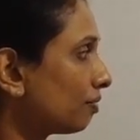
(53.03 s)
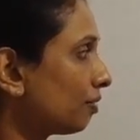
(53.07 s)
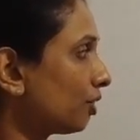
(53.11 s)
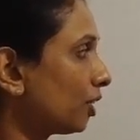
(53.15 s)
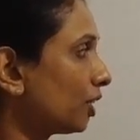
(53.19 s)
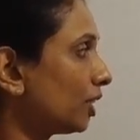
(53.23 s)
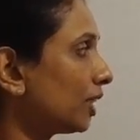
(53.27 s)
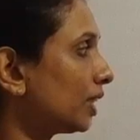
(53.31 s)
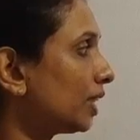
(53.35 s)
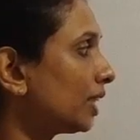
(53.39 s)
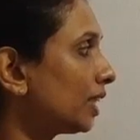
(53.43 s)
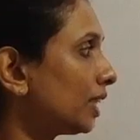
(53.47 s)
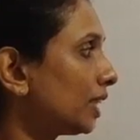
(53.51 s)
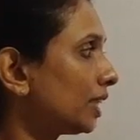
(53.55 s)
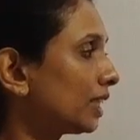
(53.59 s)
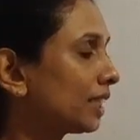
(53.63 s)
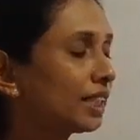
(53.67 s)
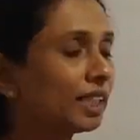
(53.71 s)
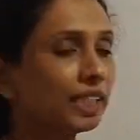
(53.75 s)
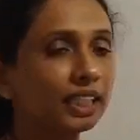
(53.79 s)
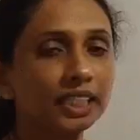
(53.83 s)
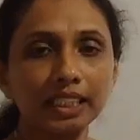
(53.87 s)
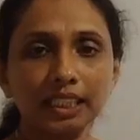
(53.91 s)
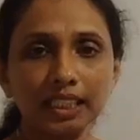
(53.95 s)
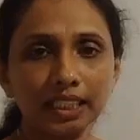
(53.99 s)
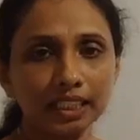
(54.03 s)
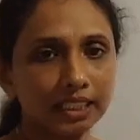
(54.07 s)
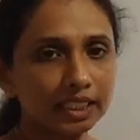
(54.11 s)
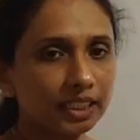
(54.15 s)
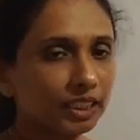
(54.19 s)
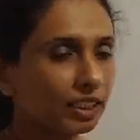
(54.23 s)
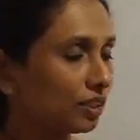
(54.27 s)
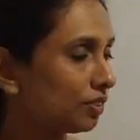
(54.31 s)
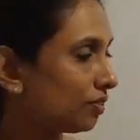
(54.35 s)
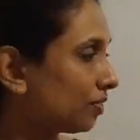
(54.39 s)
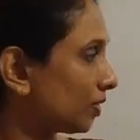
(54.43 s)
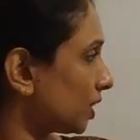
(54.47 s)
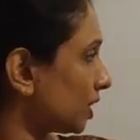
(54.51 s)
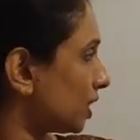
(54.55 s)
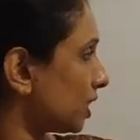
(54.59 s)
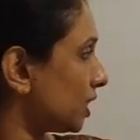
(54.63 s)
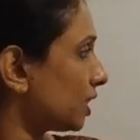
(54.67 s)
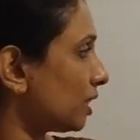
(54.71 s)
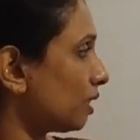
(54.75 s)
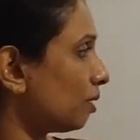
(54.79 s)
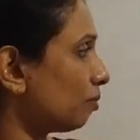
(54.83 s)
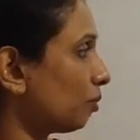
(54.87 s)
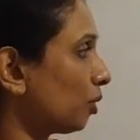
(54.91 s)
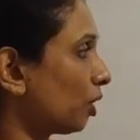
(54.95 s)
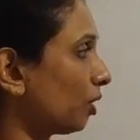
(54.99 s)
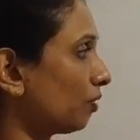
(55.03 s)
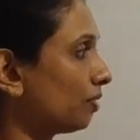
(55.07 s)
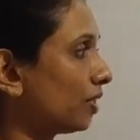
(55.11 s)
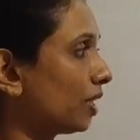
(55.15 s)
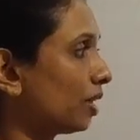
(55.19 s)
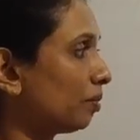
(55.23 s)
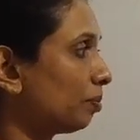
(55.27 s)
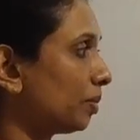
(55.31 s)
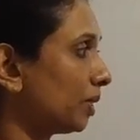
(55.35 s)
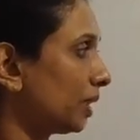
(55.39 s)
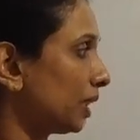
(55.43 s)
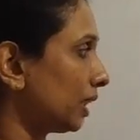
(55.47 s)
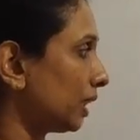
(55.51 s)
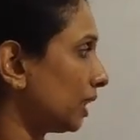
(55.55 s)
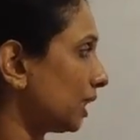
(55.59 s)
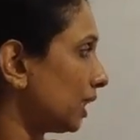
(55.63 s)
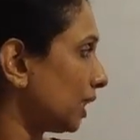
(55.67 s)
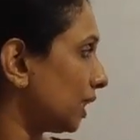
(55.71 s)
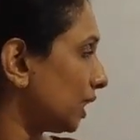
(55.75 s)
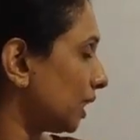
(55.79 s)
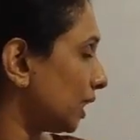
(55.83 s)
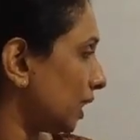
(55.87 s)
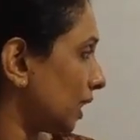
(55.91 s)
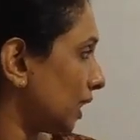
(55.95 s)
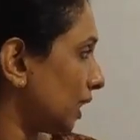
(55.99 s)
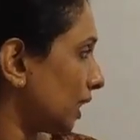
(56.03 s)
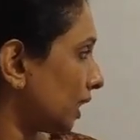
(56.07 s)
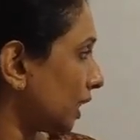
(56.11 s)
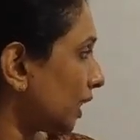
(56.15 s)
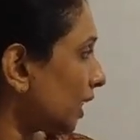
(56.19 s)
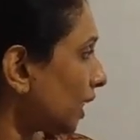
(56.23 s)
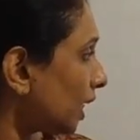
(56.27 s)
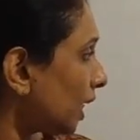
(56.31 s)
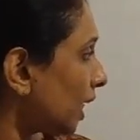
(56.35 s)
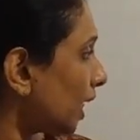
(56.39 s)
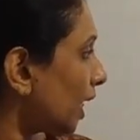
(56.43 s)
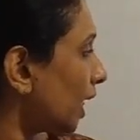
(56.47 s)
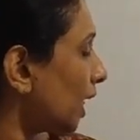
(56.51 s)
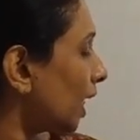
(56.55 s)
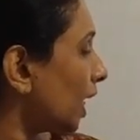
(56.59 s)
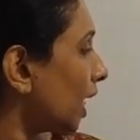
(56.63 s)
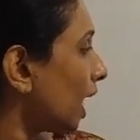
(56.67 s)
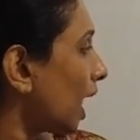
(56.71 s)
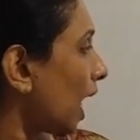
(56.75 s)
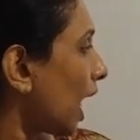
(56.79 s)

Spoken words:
for the year ended 31st December of that particular year